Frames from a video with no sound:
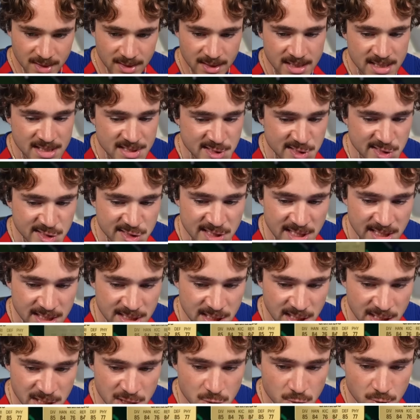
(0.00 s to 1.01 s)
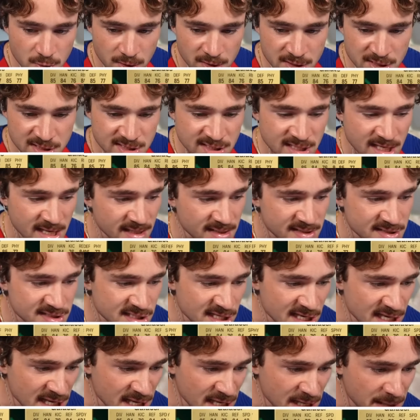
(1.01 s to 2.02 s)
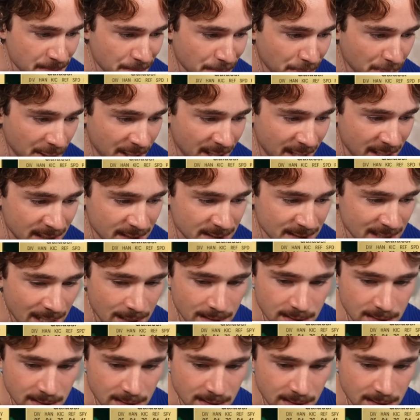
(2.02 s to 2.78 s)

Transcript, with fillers: He's 16 playing in La